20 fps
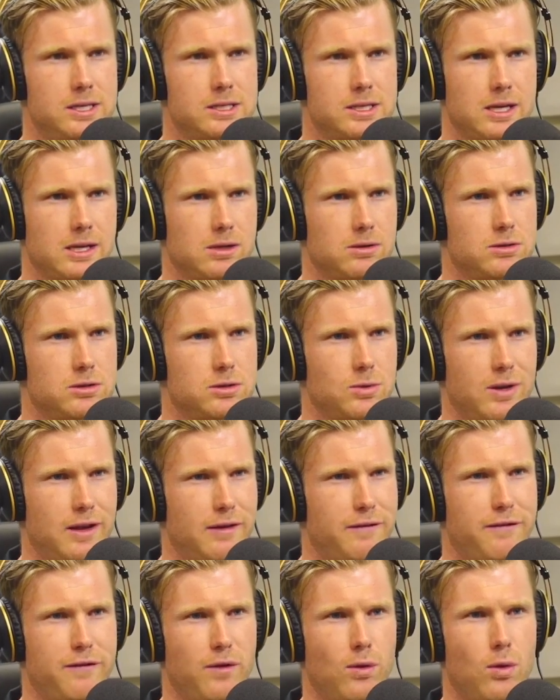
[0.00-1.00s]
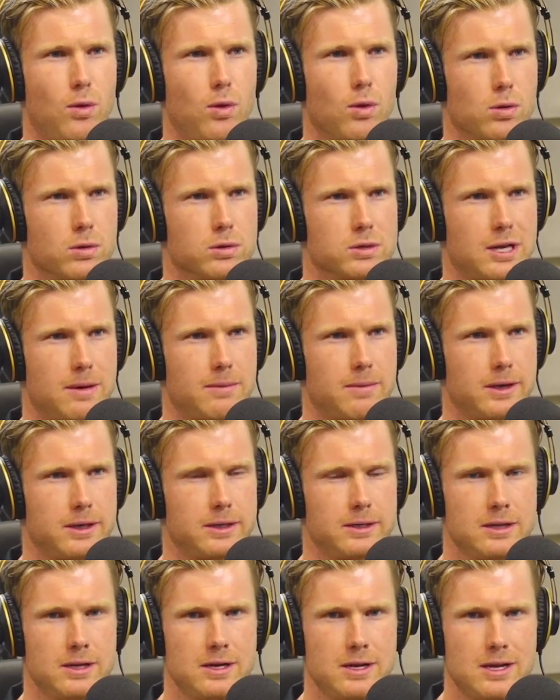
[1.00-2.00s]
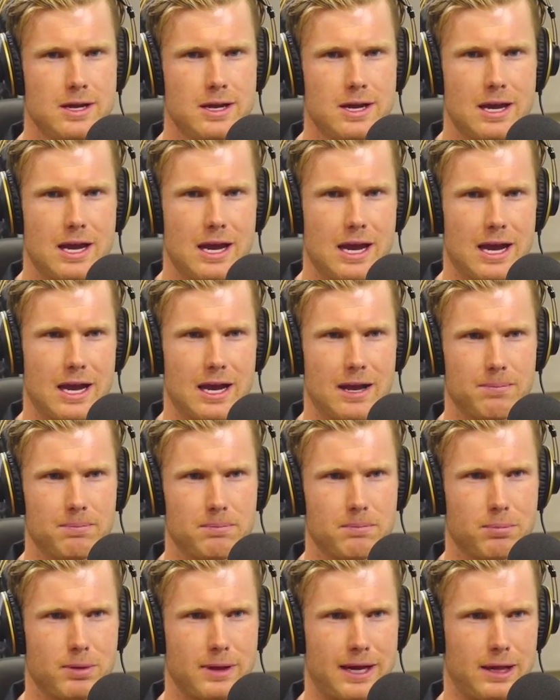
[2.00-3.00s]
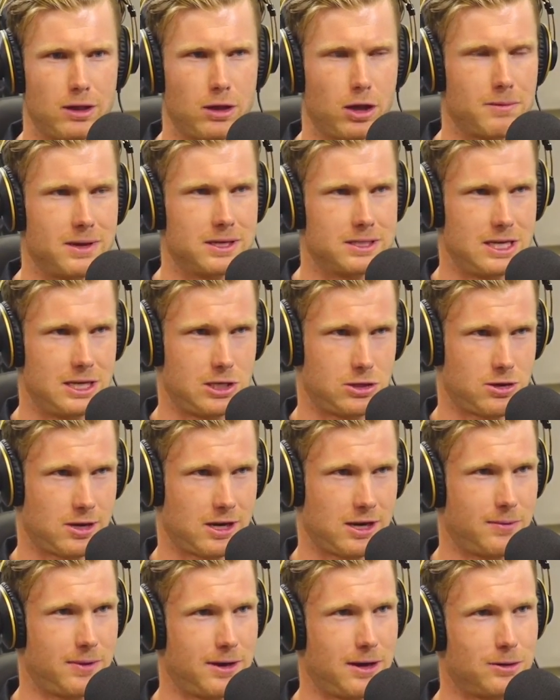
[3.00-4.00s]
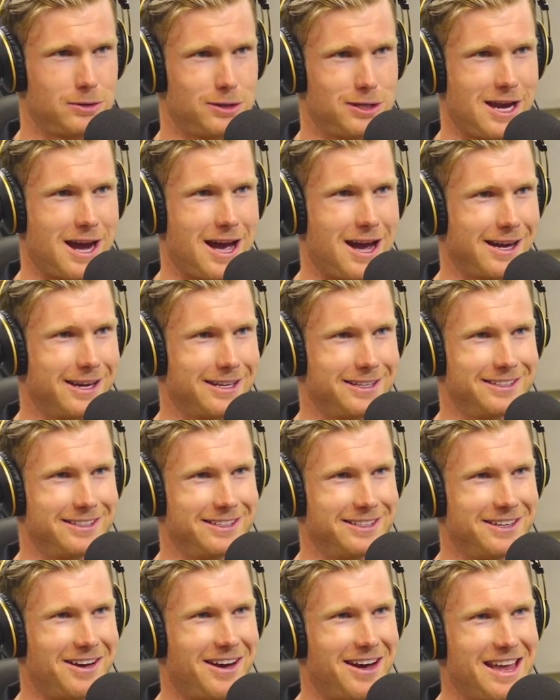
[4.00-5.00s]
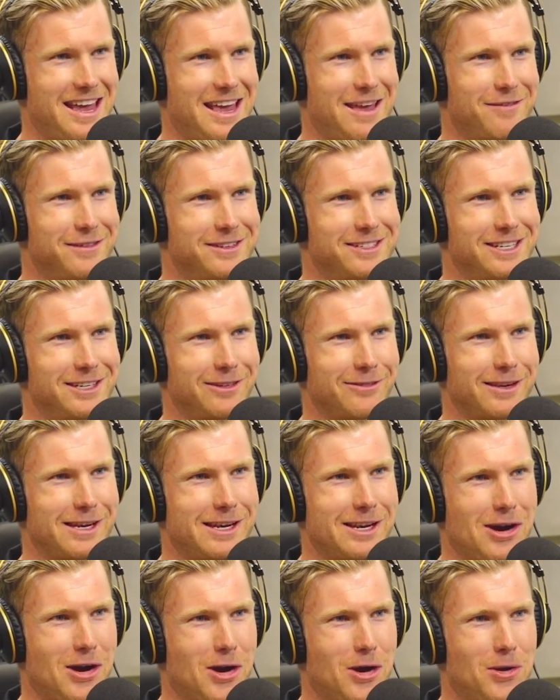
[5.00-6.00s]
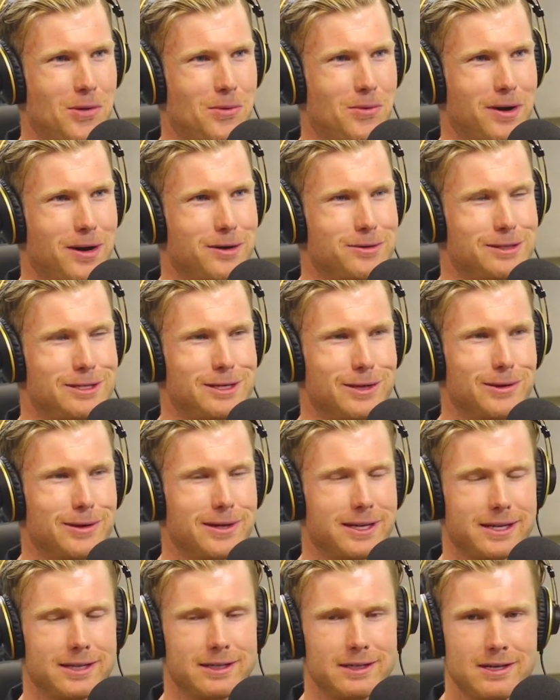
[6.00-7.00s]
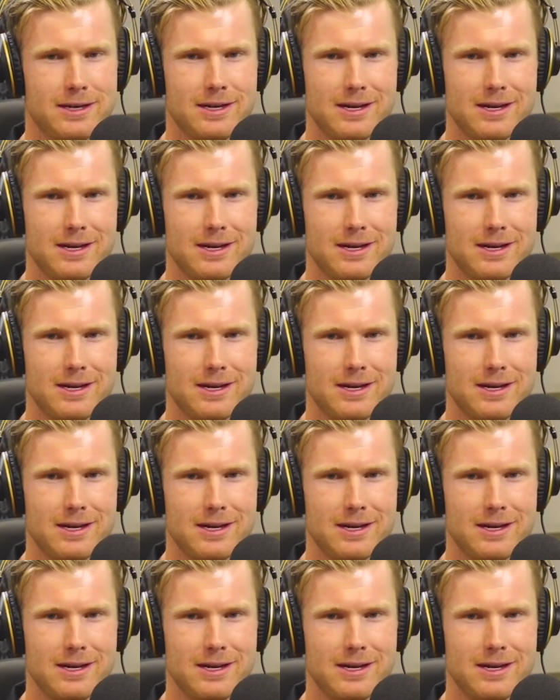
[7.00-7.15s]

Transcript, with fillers: I think I was 24 or something, and um, played a lot of my Test cricket when I was young and naive and didn't really know what I was doing. And